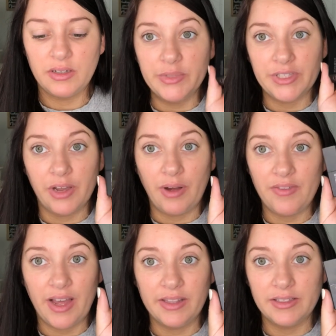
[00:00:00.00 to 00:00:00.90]
So I've
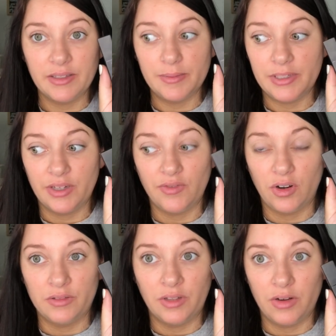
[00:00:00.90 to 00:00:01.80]
had this lipstick for
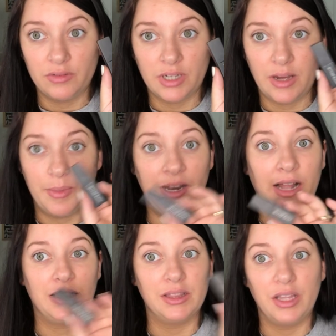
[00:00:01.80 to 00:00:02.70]
a long time and I
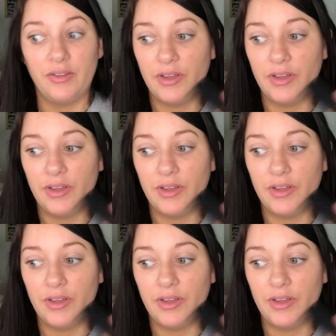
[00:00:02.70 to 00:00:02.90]
love